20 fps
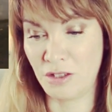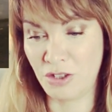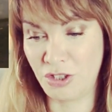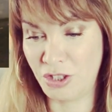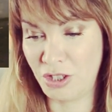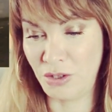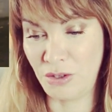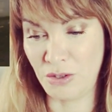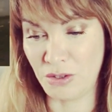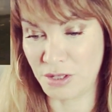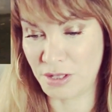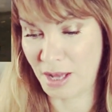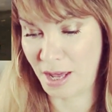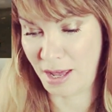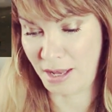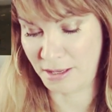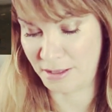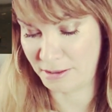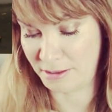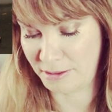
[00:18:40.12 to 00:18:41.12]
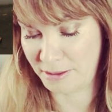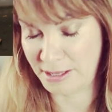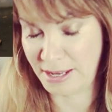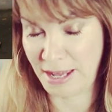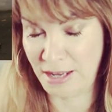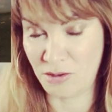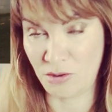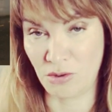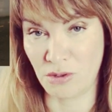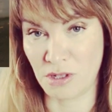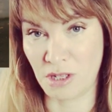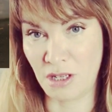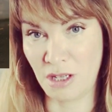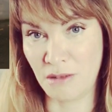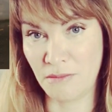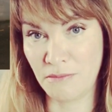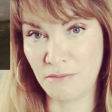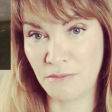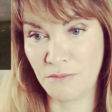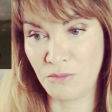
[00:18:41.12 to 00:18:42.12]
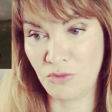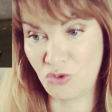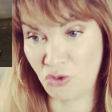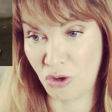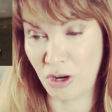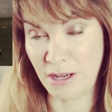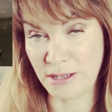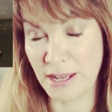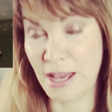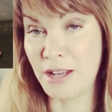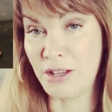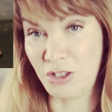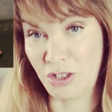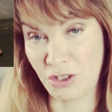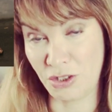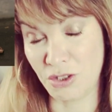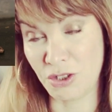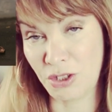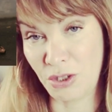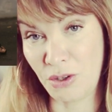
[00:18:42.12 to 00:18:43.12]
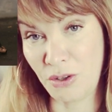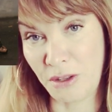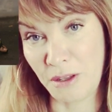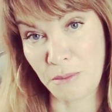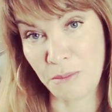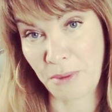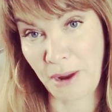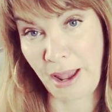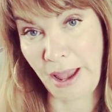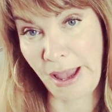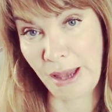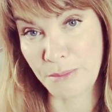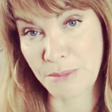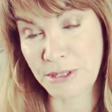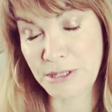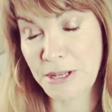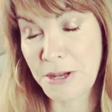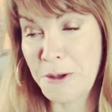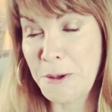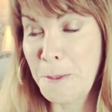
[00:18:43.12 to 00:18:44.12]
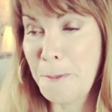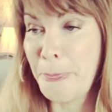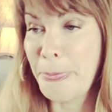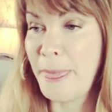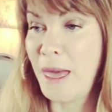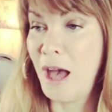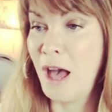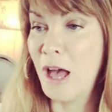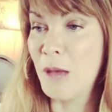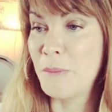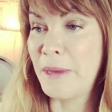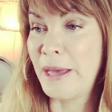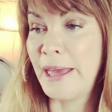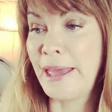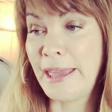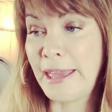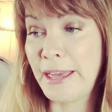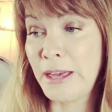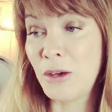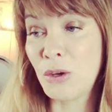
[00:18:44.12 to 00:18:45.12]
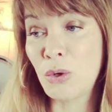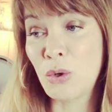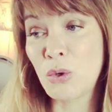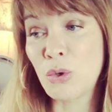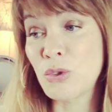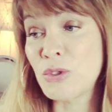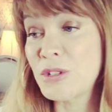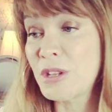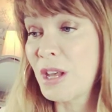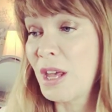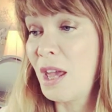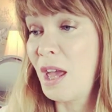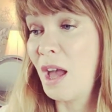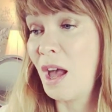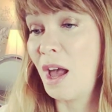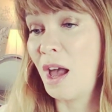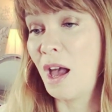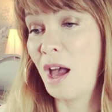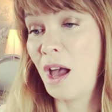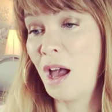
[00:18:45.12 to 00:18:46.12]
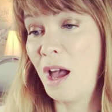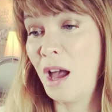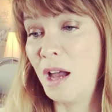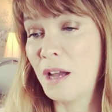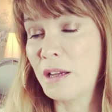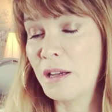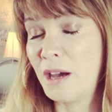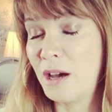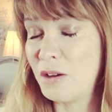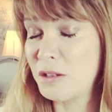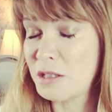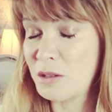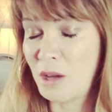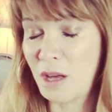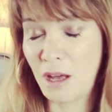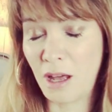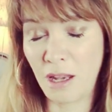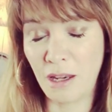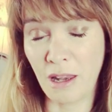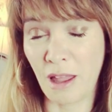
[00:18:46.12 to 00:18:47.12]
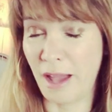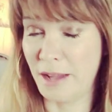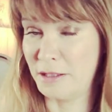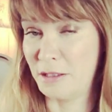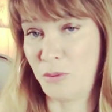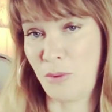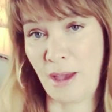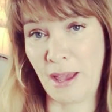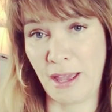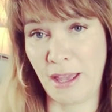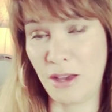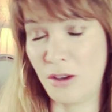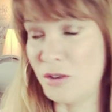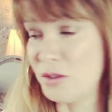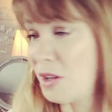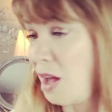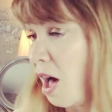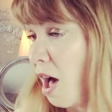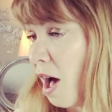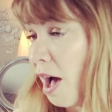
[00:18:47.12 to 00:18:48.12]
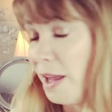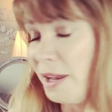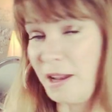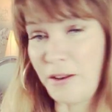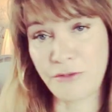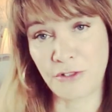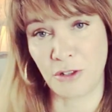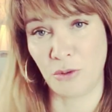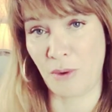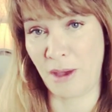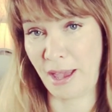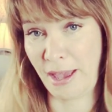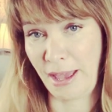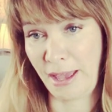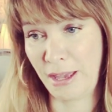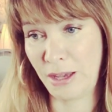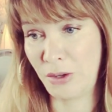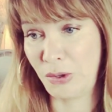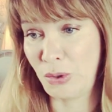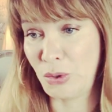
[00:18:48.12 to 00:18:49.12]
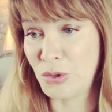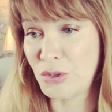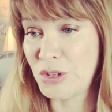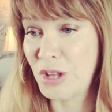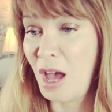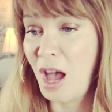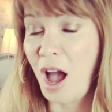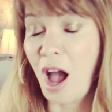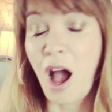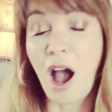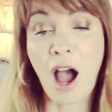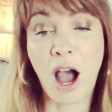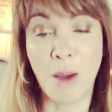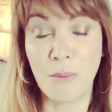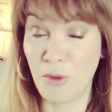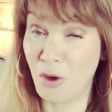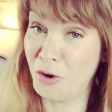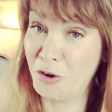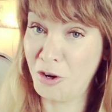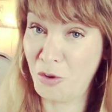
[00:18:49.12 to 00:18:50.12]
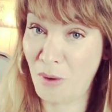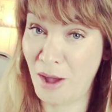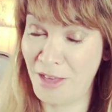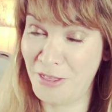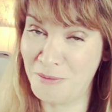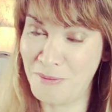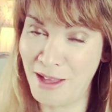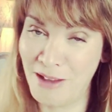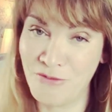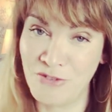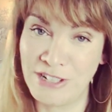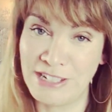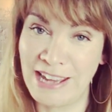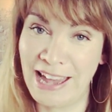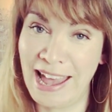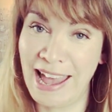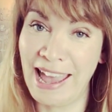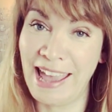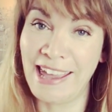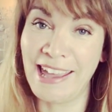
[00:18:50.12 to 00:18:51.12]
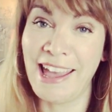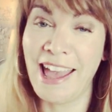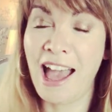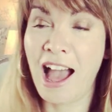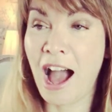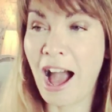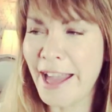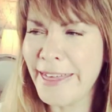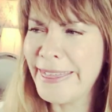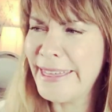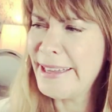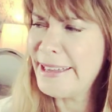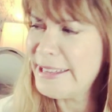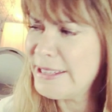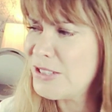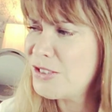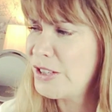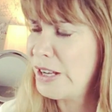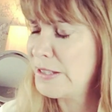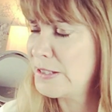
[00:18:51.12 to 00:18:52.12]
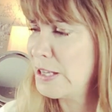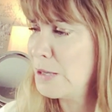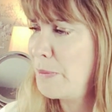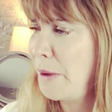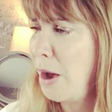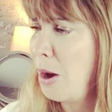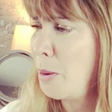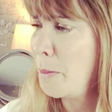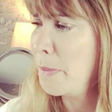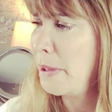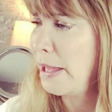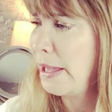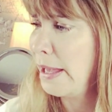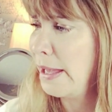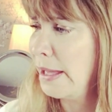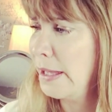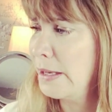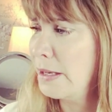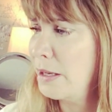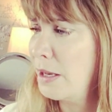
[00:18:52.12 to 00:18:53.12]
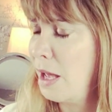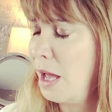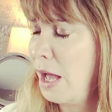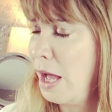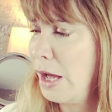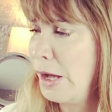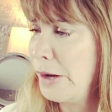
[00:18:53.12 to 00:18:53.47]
shoes and sandals that draw attention to them perhaps. Heels, girls like to wear heels. I love to wear heels. I'm not going to wear them every day. I think it's just about being